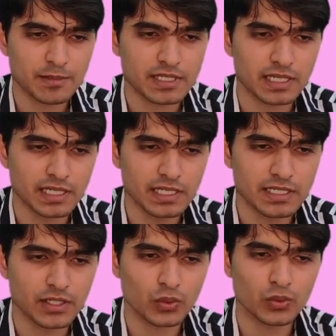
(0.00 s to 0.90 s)

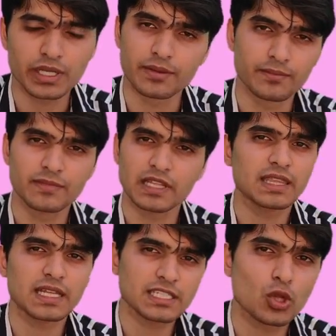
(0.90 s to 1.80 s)
basically 0 to 10,
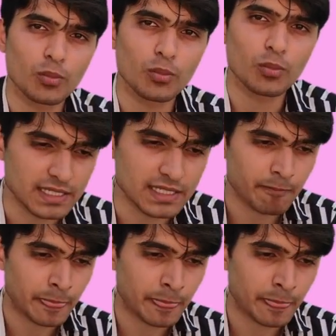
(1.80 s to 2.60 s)
and that is normal case.